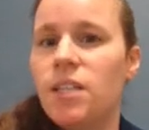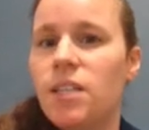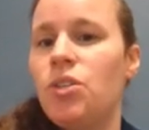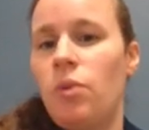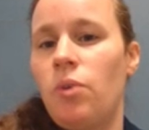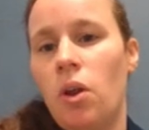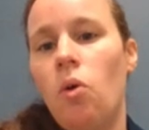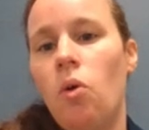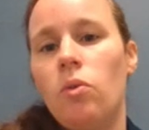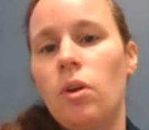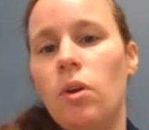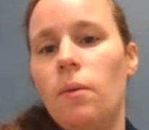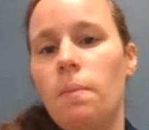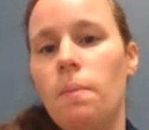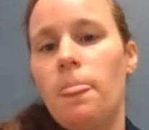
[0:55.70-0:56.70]
as you get
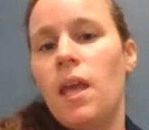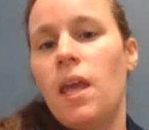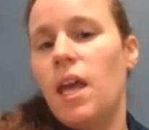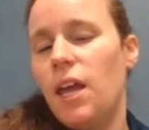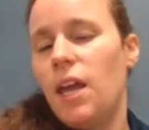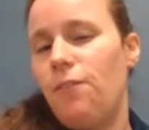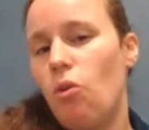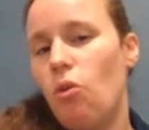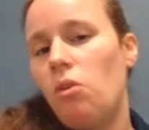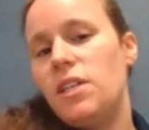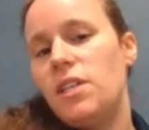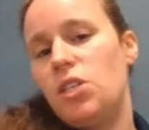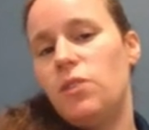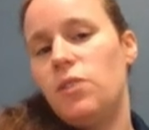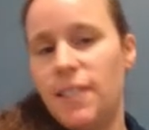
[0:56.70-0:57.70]
older. If you
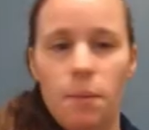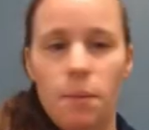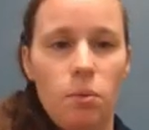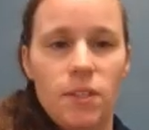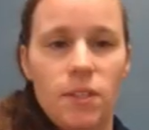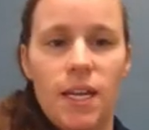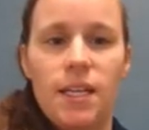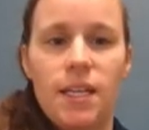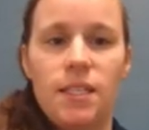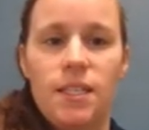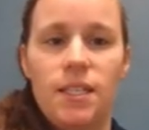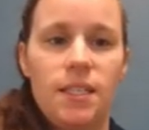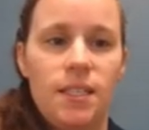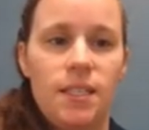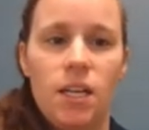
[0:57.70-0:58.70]
always use simple
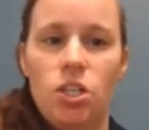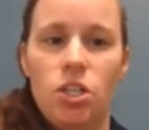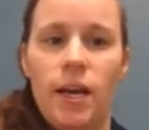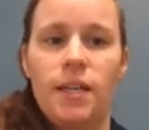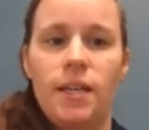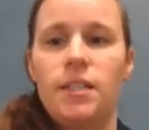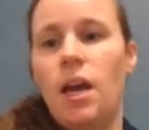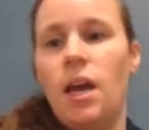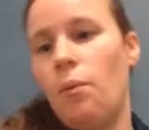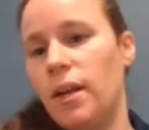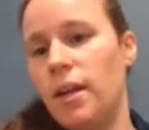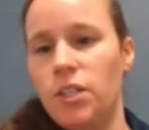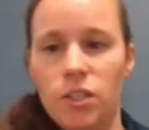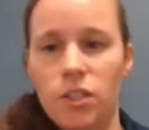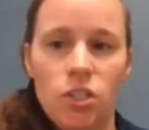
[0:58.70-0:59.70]
sentences such as, I
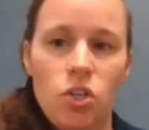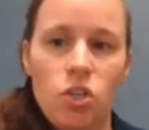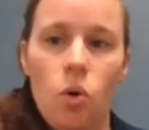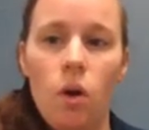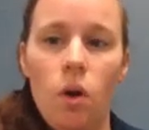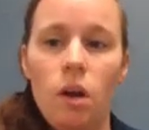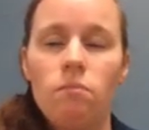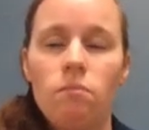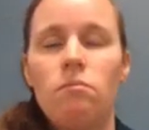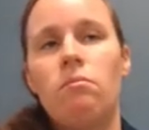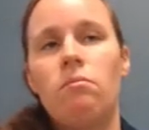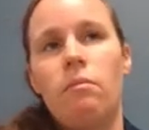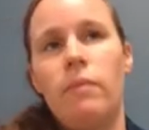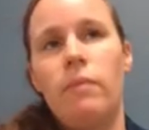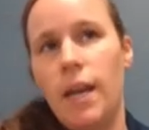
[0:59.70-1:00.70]
went to the store,
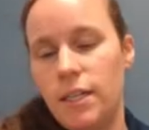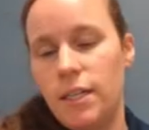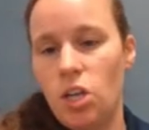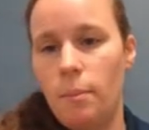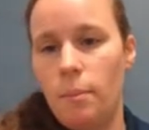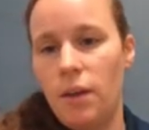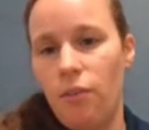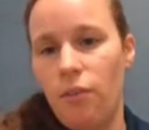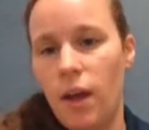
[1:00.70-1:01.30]
then I saw my